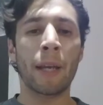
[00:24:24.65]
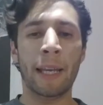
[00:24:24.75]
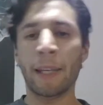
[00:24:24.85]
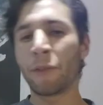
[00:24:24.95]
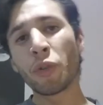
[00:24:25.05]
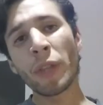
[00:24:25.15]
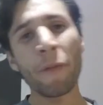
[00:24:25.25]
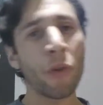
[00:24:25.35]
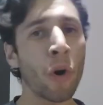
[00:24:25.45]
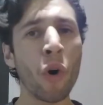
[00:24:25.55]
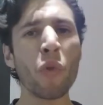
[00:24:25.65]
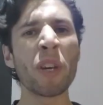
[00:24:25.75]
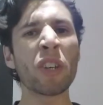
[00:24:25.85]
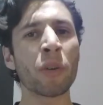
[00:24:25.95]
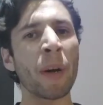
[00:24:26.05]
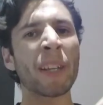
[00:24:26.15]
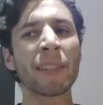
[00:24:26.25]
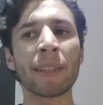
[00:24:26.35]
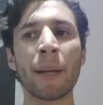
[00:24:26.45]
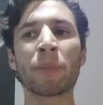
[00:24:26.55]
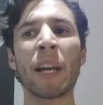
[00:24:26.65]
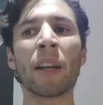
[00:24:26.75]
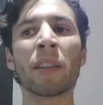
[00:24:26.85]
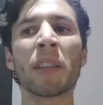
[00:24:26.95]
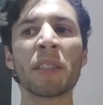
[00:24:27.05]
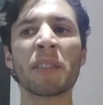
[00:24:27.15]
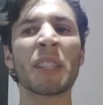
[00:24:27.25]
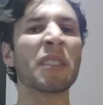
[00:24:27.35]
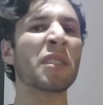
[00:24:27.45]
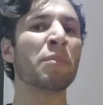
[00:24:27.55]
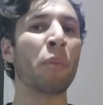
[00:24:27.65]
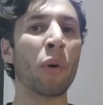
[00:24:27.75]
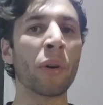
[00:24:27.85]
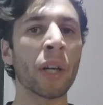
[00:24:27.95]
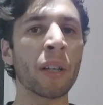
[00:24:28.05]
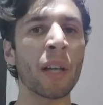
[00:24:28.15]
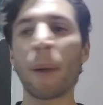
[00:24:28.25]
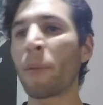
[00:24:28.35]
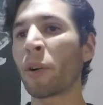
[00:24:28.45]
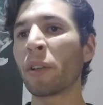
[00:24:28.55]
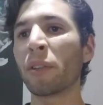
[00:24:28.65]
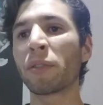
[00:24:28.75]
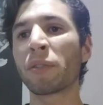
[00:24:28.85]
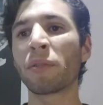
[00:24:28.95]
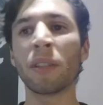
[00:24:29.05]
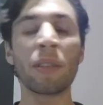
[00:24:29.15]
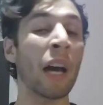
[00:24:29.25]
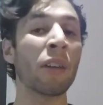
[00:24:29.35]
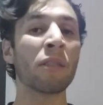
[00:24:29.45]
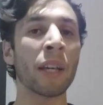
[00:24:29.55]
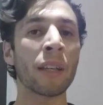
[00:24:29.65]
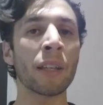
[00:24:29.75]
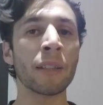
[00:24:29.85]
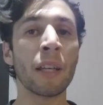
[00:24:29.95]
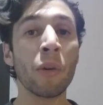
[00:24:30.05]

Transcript: And if you do that for a whole week, your body says, I'm tired of this, this is boring, I'm already used to it, I don't like it.